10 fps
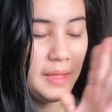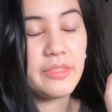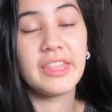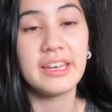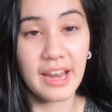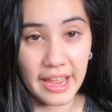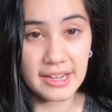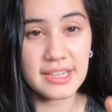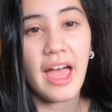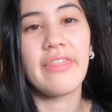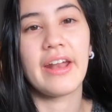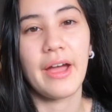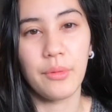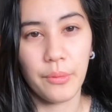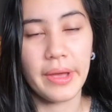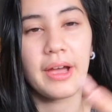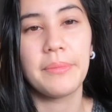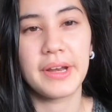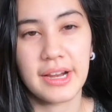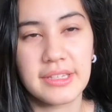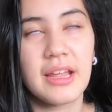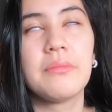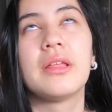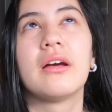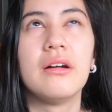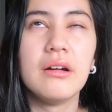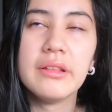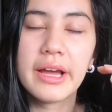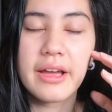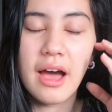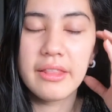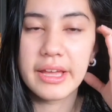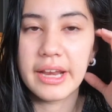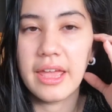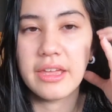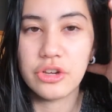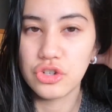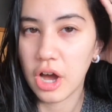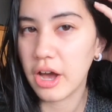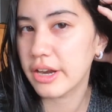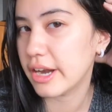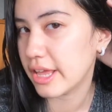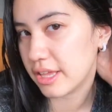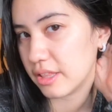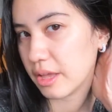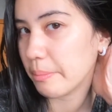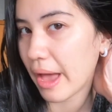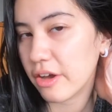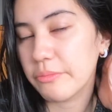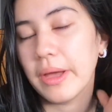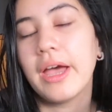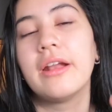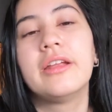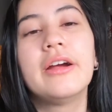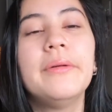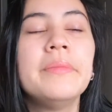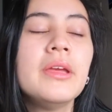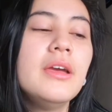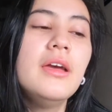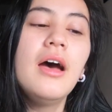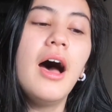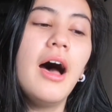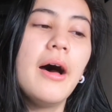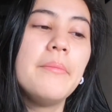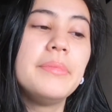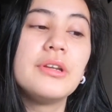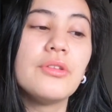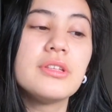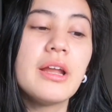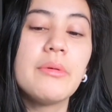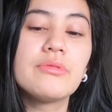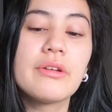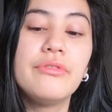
the night, and then I will wake up the next day and be like, oh, like I got like an achy jaw and an achy like back of my head here. But no, this time it was like